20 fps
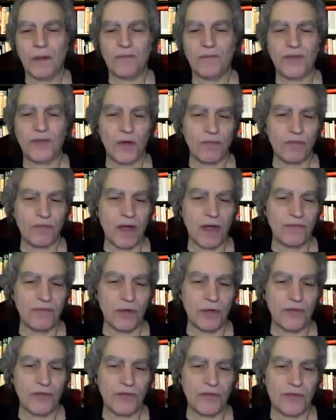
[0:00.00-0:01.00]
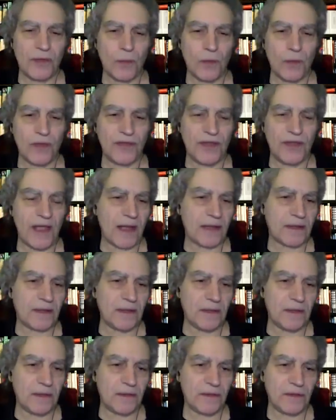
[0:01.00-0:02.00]
first of all, Rod Rosenstein was the
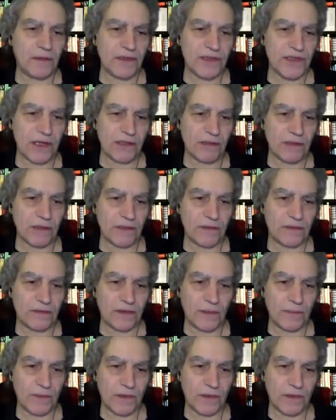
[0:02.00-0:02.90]
acting attorney general at the time,